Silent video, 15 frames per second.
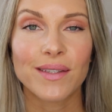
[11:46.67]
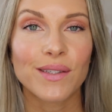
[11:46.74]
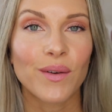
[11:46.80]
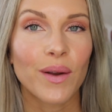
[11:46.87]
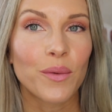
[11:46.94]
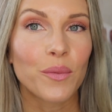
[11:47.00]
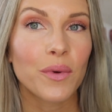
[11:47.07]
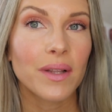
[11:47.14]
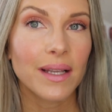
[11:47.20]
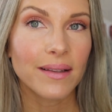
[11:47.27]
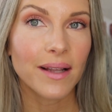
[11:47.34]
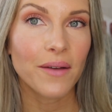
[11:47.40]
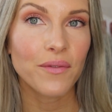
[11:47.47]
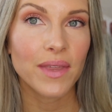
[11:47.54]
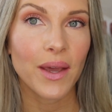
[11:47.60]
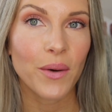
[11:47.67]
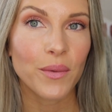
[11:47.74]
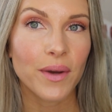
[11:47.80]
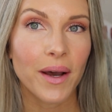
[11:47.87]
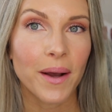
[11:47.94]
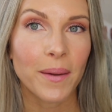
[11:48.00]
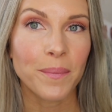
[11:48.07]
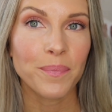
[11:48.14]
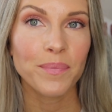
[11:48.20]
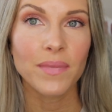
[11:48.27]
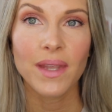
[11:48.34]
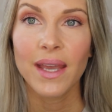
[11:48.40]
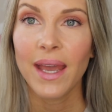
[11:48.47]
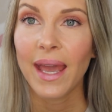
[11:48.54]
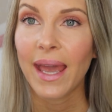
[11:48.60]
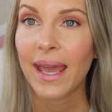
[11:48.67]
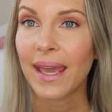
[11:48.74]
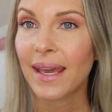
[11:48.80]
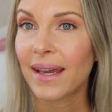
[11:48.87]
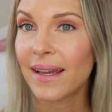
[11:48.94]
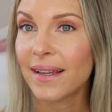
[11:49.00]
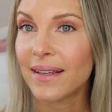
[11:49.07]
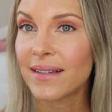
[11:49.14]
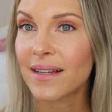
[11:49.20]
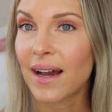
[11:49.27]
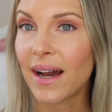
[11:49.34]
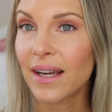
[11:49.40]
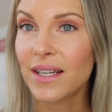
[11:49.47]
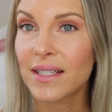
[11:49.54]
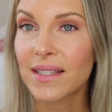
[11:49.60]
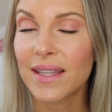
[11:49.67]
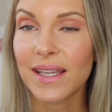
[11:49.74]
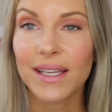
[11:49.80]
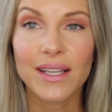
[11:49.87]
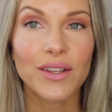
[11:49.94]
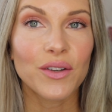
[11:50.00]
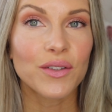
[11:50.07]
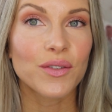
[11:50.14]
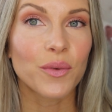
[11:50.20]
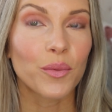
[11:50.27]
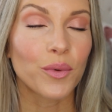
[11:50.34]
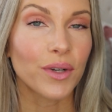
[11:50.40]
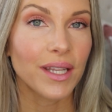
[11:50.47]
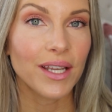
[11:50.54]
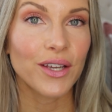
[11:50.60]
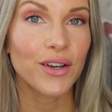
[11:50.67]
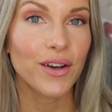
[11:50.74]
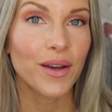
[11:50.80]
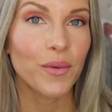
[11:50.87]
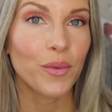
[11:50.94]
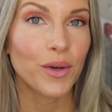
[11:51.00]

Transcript: So I really love the outcome, and I just think it looks really good.